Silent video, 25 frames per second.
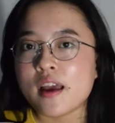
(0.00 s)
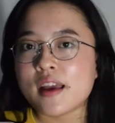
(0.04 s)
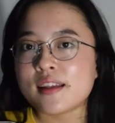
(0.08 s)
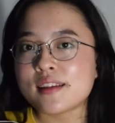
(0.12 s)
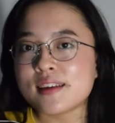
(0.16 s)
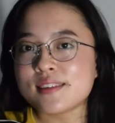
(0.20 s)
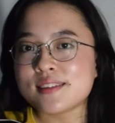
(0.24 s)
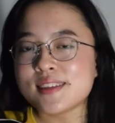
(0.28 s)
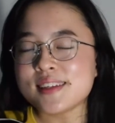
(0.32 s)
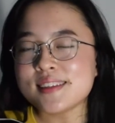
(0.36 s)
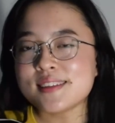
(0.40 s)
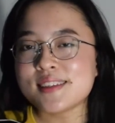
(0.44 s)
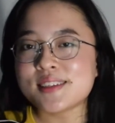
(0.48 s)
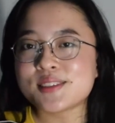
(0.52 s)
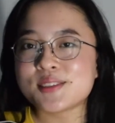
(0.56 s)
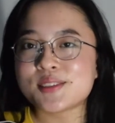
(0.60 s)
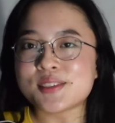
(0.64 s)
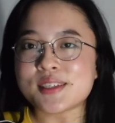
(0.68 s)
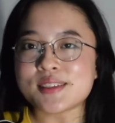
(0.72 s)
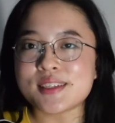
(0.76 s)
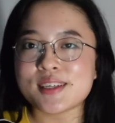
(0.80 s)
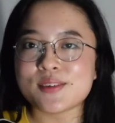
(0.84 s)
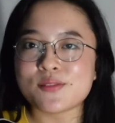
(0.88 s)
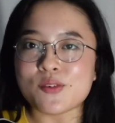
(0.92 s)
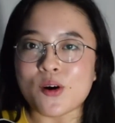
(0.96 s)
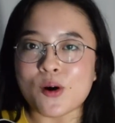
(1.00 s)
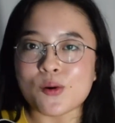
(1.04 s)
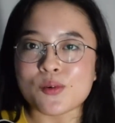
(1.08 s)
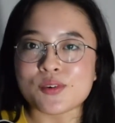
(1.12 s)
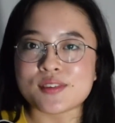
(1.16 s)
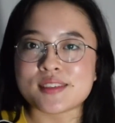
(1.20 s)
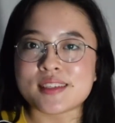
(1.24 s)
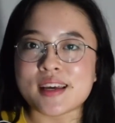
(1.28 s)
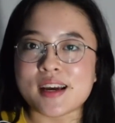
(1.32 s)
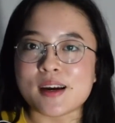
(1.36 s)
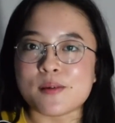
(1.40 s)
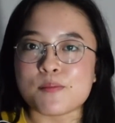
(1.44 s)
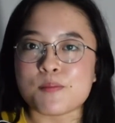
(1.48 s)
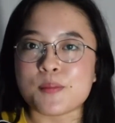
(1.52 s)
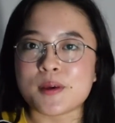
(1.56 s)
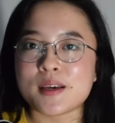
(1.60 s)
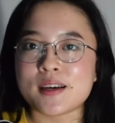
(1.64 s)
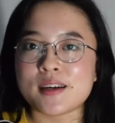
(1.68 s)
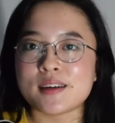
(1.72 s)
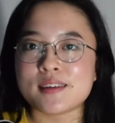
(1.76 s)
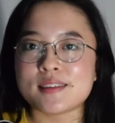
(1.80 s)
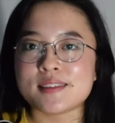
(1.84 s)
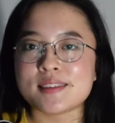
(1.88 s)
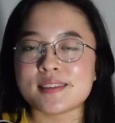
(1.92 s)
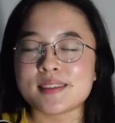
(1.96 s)
And I think there's nothing wrong with that,
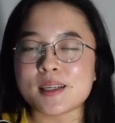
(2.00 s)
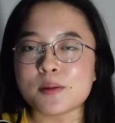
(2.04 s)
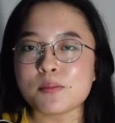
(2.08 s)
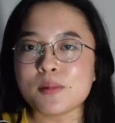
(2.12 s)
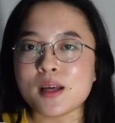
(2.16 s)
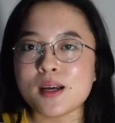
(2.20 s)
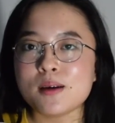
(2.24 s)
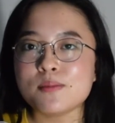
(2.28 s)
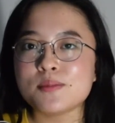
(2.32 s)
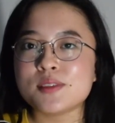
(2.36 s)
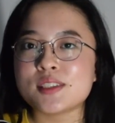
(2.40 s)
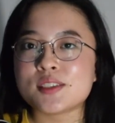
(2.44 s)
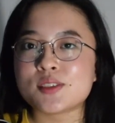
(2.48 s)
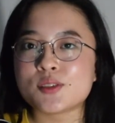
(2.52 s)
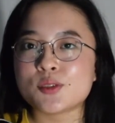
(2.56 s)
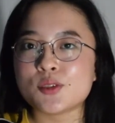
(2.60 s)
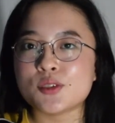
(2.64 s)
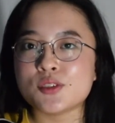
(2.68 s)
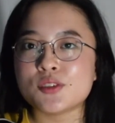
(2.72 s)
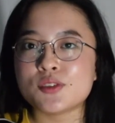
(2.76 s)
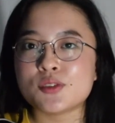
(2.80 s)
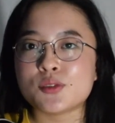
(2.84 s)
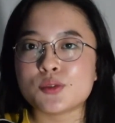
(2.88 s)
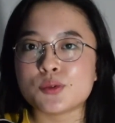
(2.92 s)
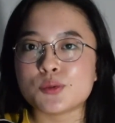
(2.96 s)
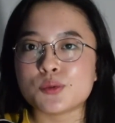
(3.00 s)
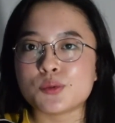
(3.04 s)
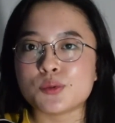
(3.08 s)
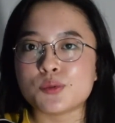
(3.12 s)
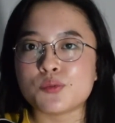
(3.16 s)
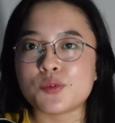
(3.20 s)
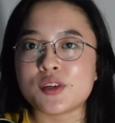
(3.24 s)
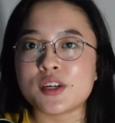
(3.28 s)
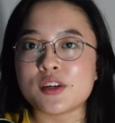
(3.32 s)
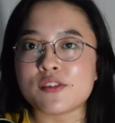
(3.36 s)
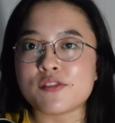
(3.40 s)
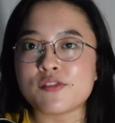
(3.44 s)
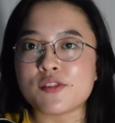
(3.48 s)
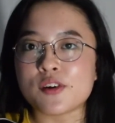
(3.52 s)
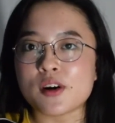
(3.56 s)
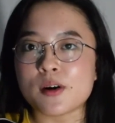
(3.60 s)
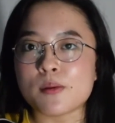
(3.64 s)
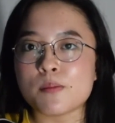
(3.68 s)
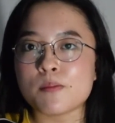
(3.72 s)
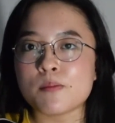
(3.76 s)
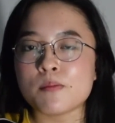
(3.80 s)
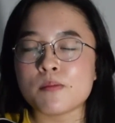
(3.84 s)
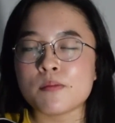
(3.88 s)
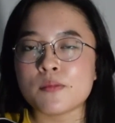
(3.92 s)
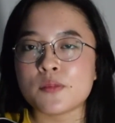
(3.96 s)
because sometimes it's good to
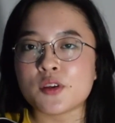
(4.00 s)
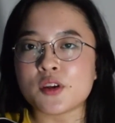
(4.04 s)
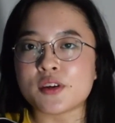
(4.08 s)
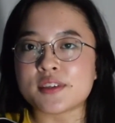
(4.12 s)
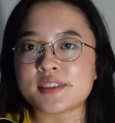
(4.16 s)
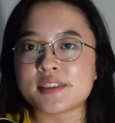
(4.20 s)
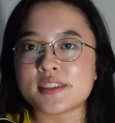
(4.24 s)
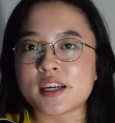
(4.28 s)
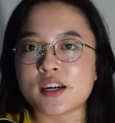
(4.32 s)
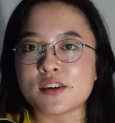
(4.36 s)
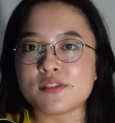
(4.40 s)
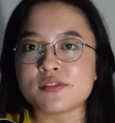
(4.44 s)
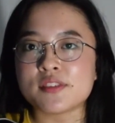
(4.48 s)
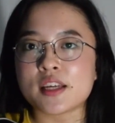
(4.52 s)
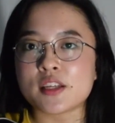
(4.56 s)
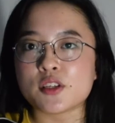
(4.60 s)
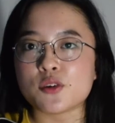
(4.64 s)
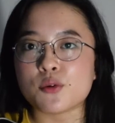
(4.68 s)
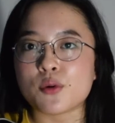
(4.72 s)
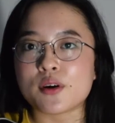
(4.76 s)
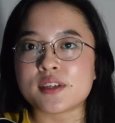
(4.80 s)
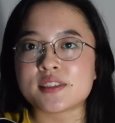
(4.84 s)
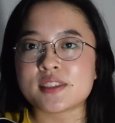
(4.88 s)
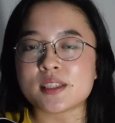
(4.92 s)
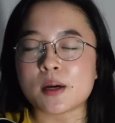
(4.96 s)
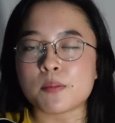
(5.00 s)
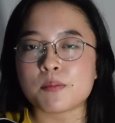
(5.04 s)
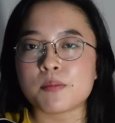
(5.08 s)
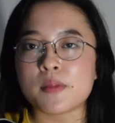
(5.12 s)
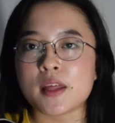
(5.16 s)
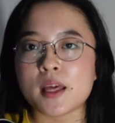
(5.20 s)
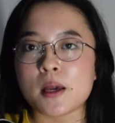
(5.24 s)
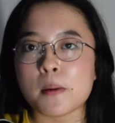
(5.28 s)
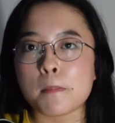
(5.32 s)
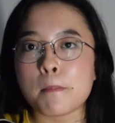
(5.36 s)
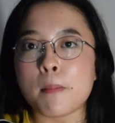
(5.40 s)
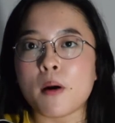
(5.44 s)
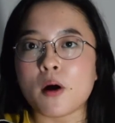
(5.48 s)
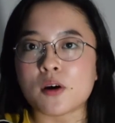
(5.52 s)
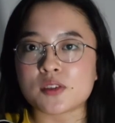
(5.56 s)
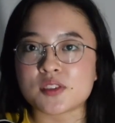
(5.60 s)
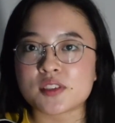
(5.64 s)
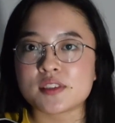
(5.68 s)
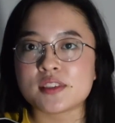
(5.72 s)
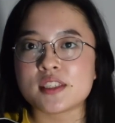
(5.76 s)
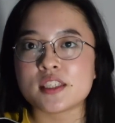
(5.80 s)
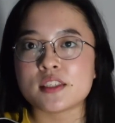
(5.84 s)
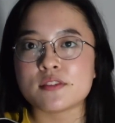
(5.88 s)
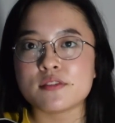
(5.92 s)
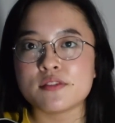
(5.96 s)
reaffirm yourself that you are something
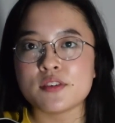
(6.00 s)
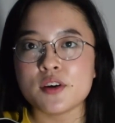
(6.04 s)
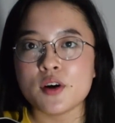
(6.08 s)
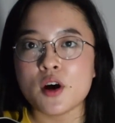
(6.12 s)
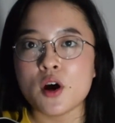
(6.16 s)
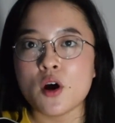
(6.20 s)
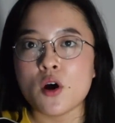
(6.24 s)
positive.